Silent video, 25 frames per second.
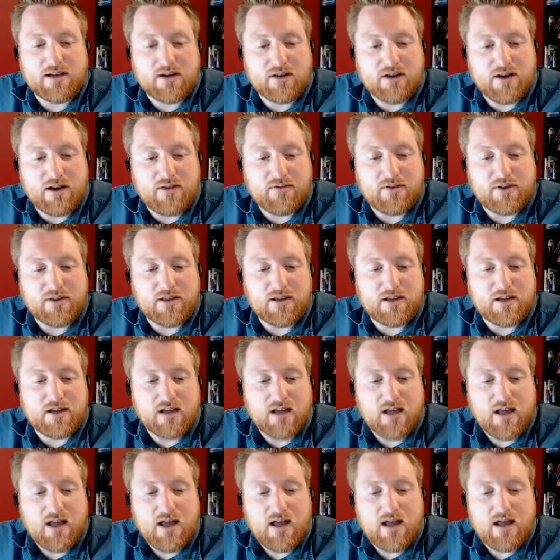Now get
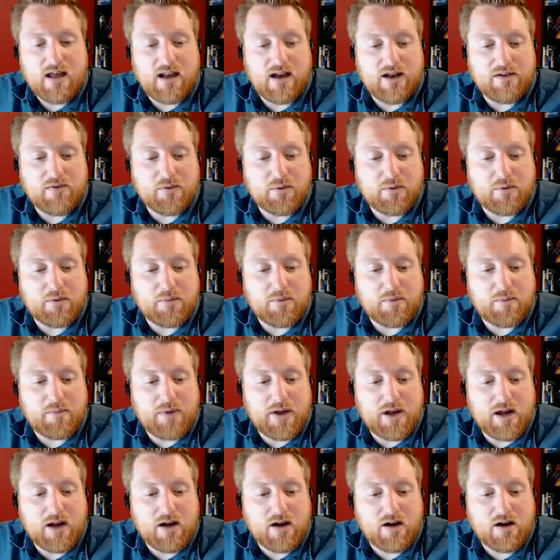everything and everyone
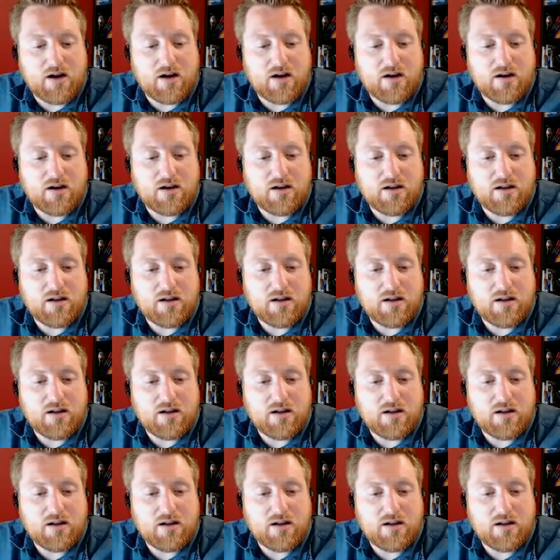prepared.